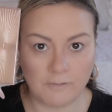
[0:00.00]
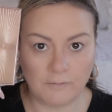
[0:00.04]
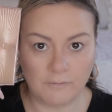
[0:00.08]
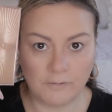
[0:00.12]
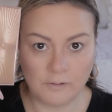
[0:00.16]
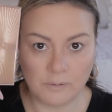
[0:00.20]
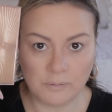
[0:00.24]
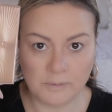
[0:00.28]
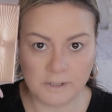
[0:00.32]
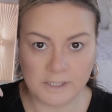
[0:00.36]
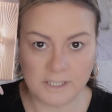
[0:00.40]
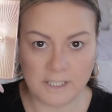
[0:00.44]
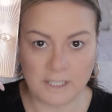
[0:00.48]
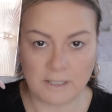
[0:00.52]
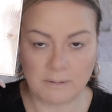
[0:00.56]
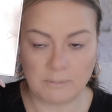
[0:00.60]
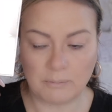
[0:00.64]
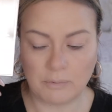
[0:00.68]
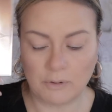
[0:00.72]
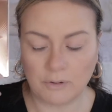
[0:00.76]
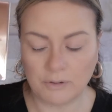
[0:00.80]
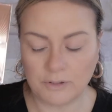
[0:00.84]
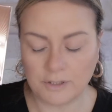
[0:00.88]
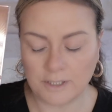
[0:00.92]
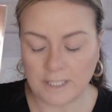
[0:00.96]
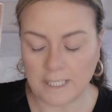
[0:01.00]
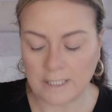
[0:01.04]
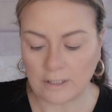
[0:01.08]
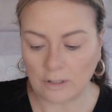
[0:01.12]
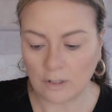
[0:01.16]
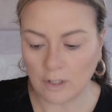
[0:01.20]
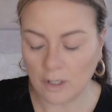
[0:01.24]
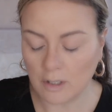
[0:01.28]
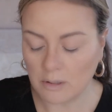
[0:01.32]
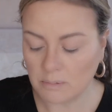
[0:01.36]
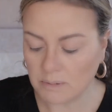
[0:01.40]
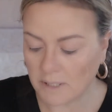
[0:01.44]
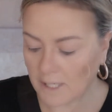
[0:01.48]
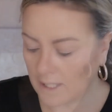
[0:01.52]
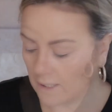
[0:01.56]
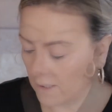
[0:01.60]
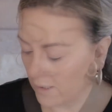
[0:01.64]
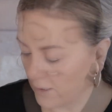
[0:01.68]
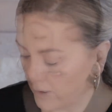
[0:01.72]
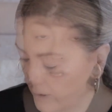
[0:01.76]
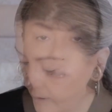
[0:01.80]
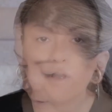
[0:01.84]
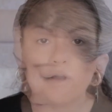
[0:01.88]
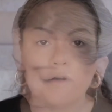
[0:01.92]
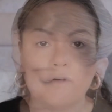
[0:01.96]
Filmstar Bronze and Glow
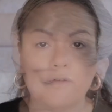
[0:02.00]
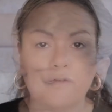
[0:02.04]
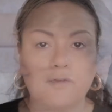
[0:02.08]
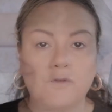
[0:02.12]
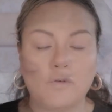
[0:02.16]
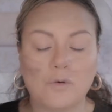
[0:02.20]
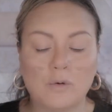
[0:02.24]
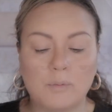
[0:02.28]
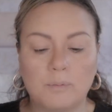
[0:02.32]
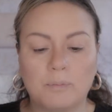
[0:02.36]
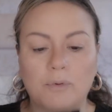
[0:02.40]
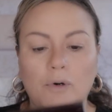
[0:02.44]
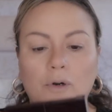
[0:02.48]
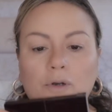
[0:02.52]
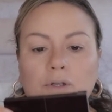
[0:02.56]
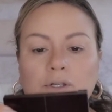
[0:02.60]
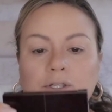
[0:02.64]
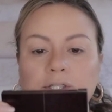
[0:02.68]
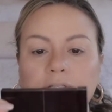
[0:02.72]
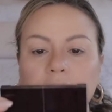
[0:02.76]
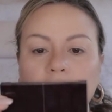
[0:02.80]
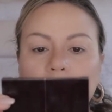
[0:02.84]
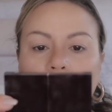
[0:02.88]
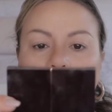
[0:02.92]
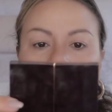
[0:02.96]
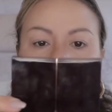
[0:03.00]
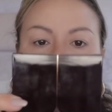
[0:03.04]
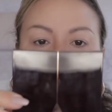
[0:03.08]
palette. For bronzer,